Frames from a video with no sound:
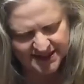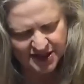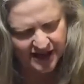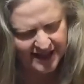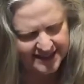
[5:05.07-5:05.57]

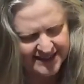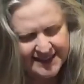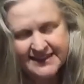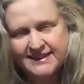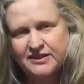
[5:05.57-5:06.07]
tired,
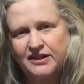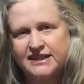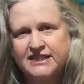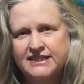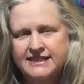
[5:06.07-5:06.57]
so I
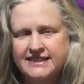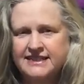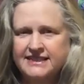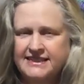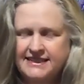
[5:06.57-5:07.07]

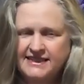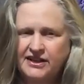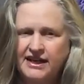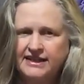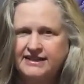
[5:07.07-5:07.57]
just
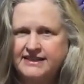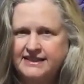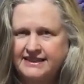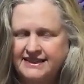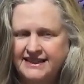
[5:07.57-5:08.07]
decided to
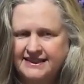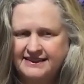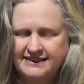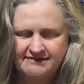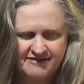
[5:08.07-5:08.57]
hit
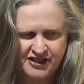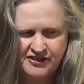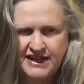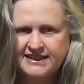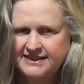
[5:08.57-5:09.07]

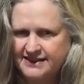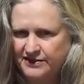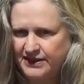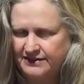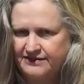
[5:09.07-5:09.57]
straight
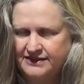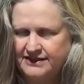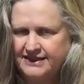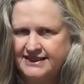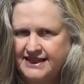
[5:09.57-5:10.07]
sewing for
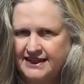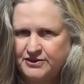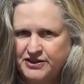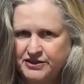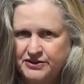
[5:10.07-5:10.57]
a day
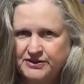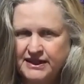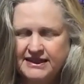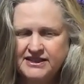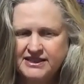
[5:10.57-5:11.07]
or two
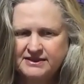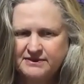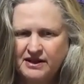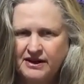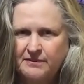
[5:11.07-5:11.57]
and
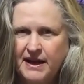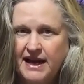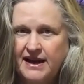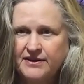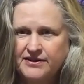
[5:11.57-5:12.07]
just kind of
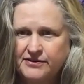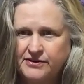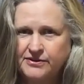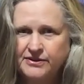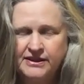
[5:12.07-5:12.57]
power
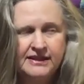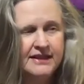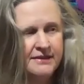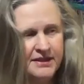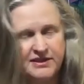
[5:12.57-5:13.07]
through,
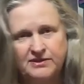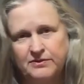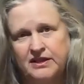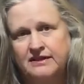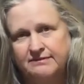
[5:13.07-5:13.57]
because it
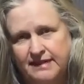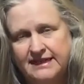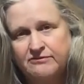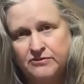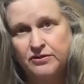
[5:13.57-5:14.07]
would make
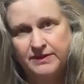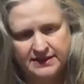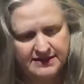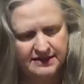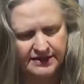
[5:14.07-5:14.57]
room in the
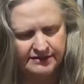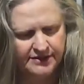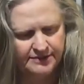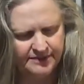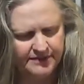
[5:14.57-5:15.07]
sewing room.